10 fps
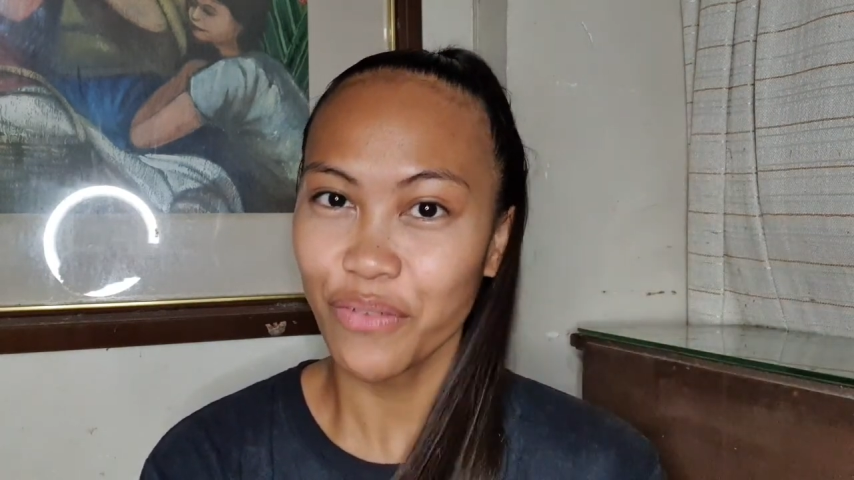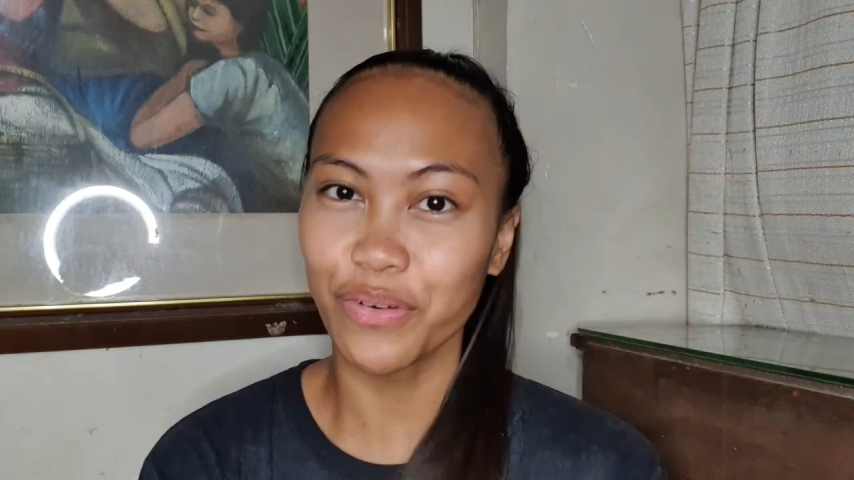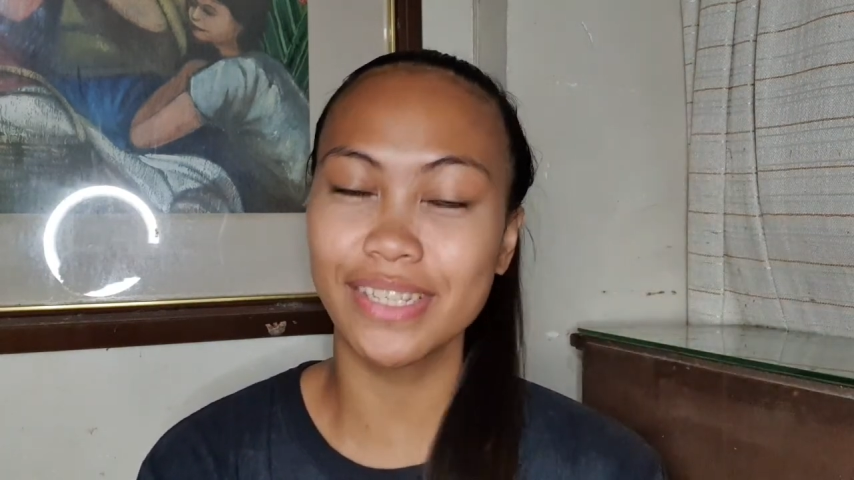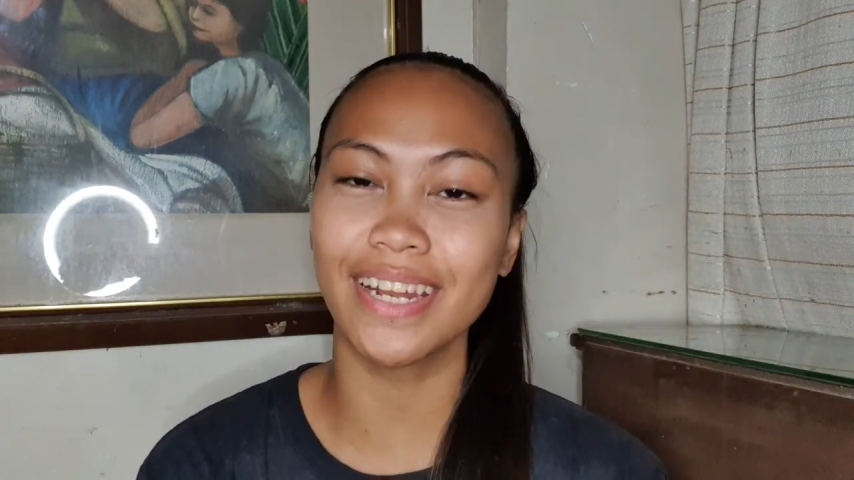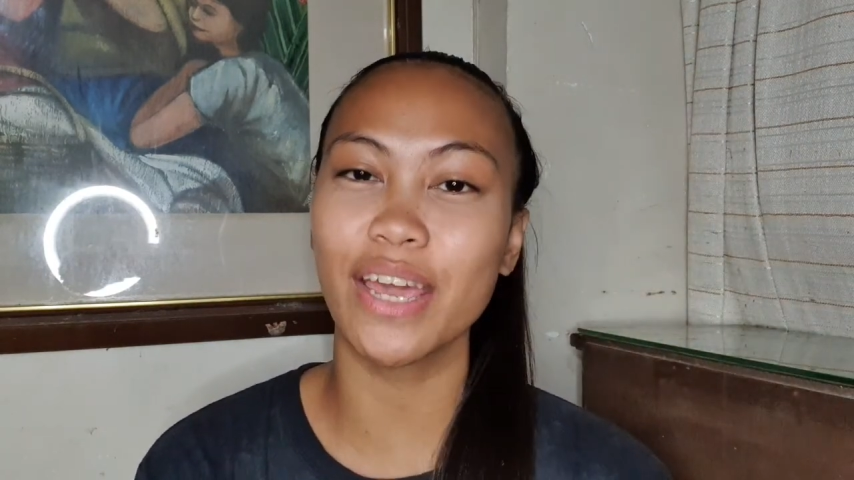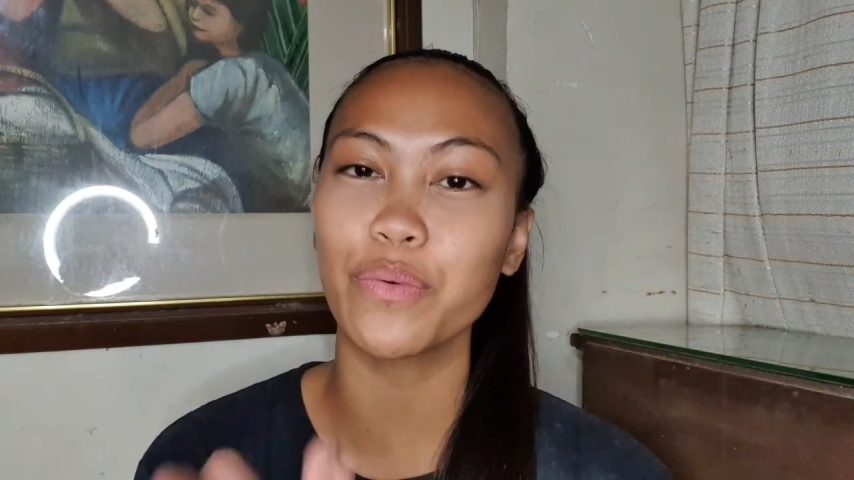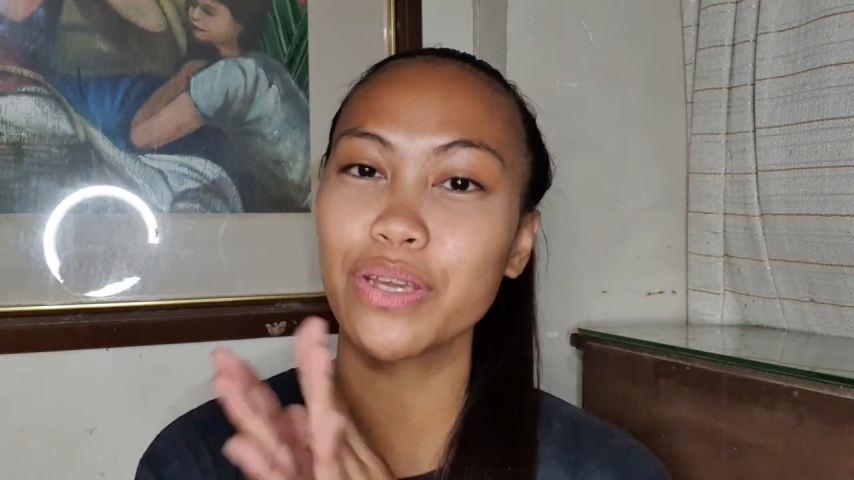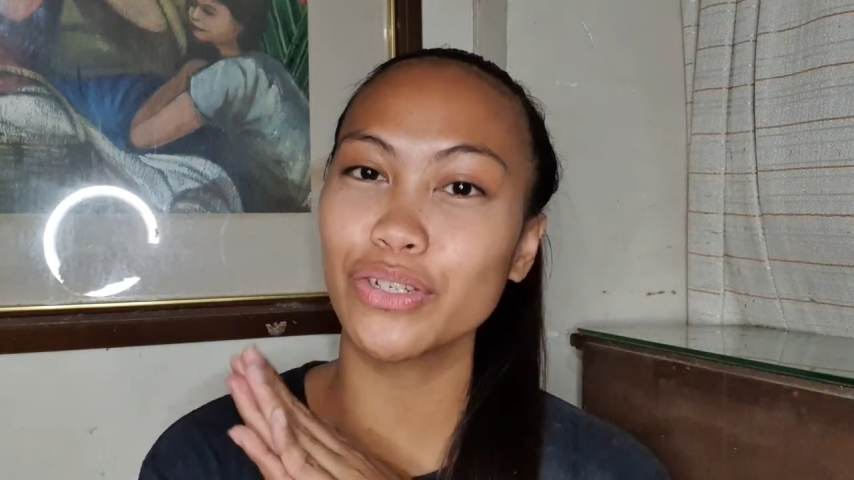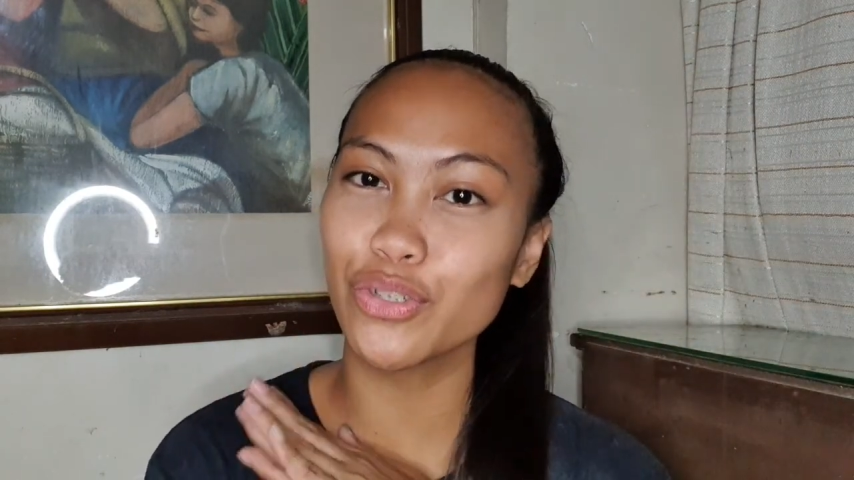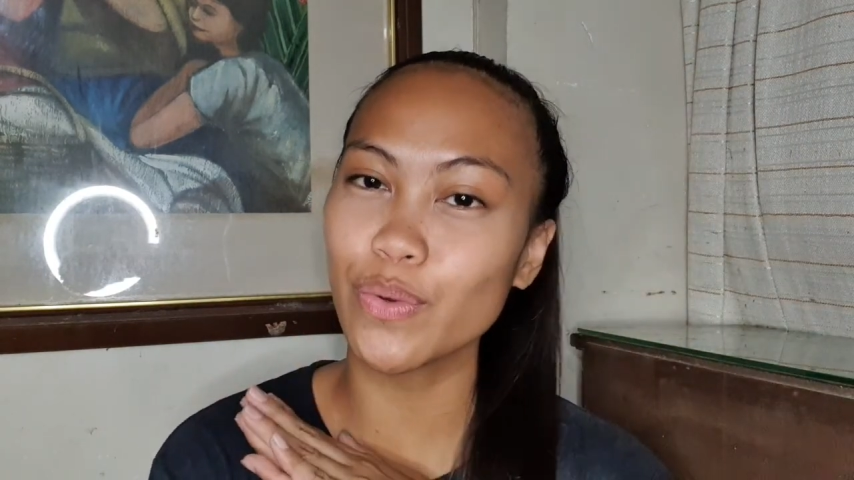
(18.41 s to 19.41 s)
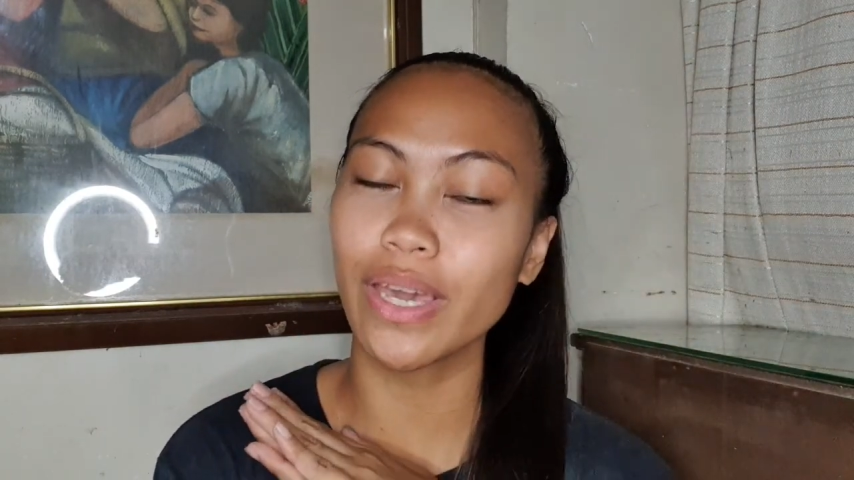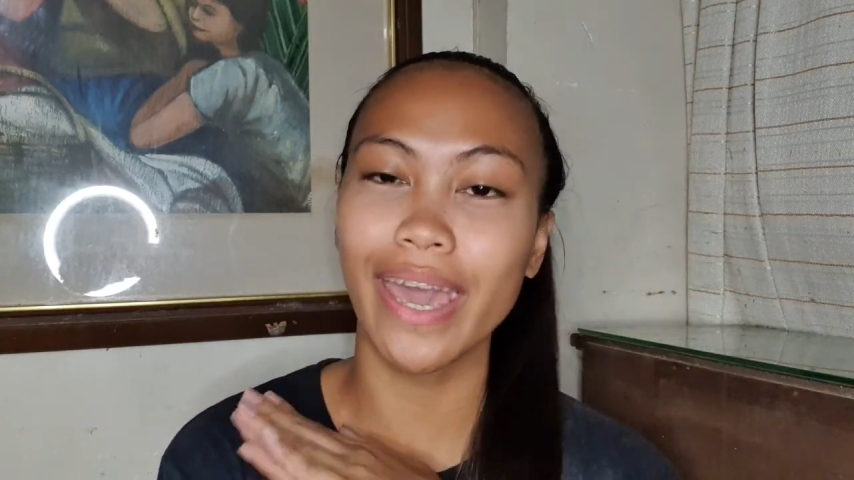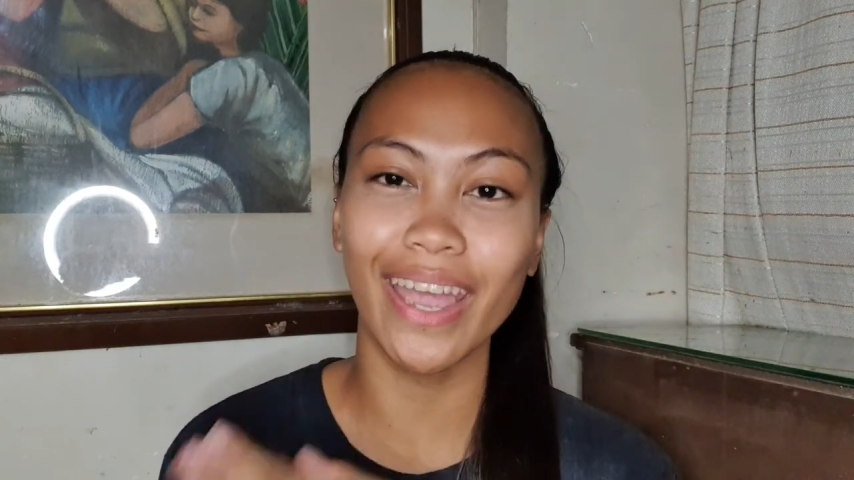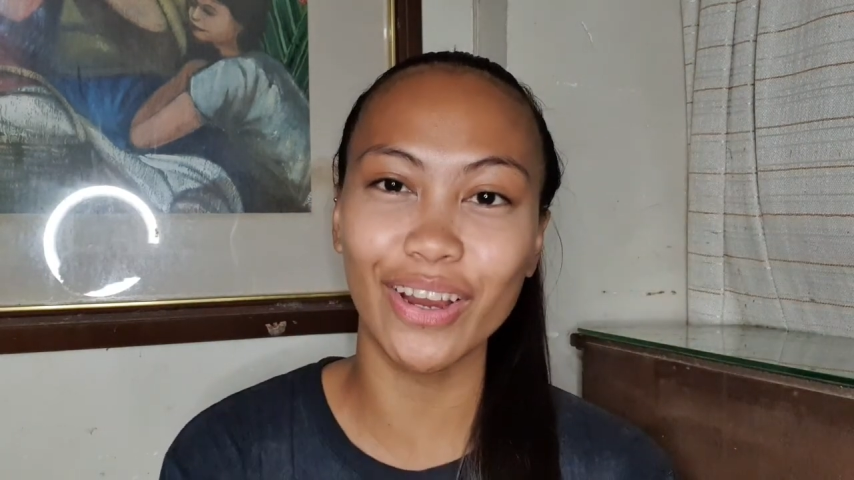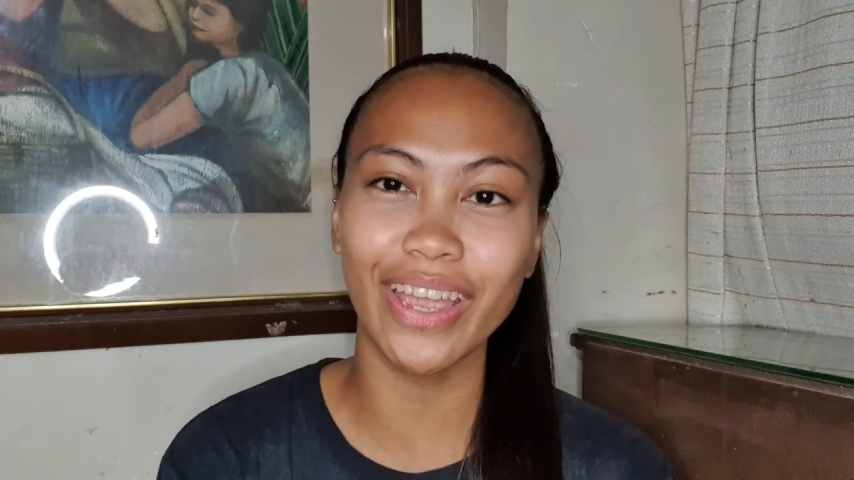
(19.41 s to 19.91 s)
For today, we are doing a
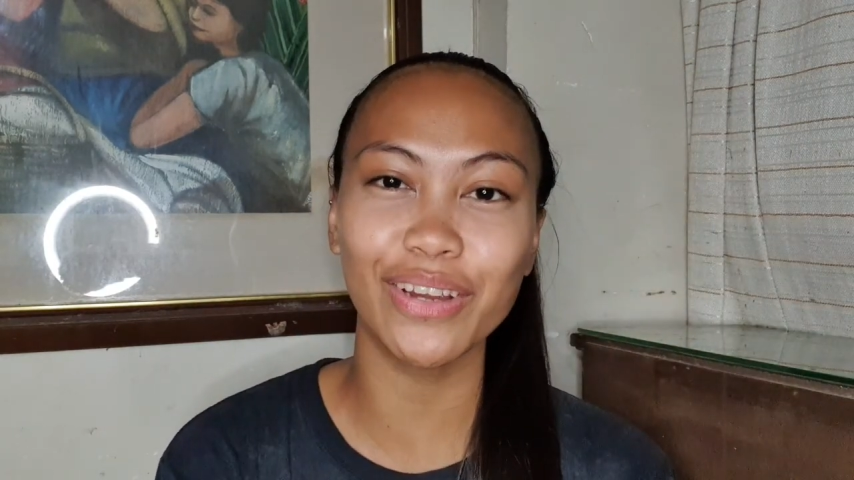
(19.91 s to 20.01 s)
hair